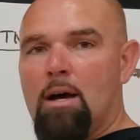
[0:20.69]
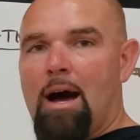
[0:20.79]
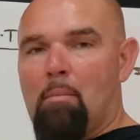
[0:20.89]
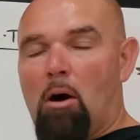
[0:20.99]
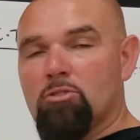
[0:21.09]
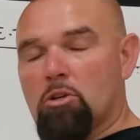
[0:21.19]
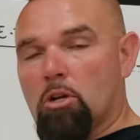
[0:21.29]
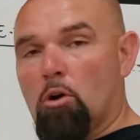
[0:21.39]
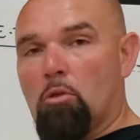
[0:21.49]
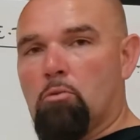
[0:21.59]
I'm also going to
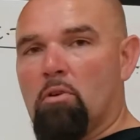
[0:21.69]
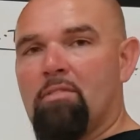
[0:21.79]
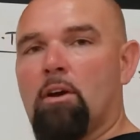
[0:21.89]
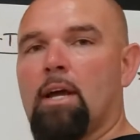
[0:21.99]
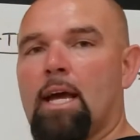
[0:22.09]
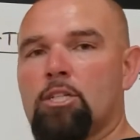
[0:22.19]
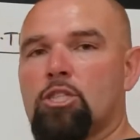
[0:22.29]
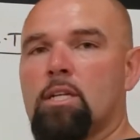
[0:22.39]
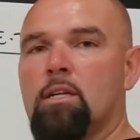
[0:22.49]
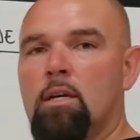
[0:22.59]
go through a
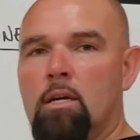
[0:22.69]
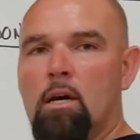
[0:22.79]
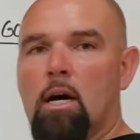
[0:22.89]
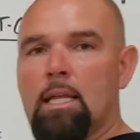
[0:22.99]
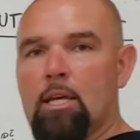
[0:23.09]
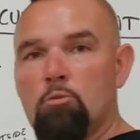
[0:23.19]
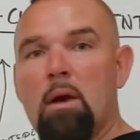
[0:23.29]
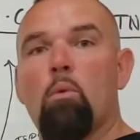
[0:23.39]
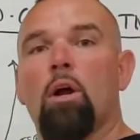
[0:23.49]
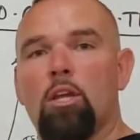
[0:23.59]
variation that you
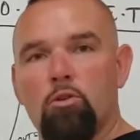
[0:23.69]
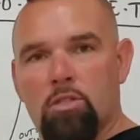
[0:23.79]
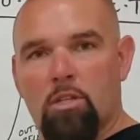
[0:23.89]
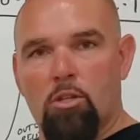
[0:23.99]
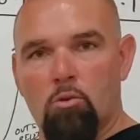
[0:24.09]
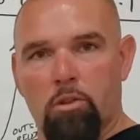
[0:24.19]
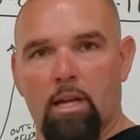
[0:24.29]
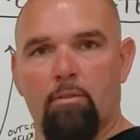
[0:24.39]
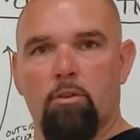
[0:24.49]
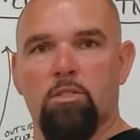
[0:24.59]
may want to use at the youth
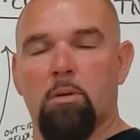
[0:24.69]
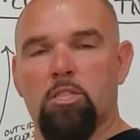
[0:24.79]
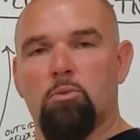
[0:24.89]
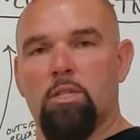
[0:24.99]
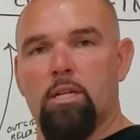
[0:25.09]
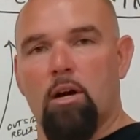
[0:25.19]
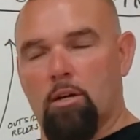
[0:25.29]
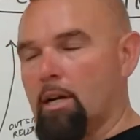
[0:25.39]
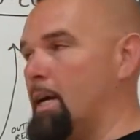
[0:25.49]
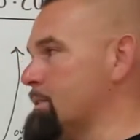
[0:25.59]
level, especially with the younger
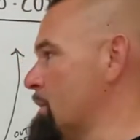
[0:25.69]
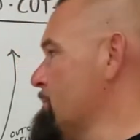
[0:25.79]
guys.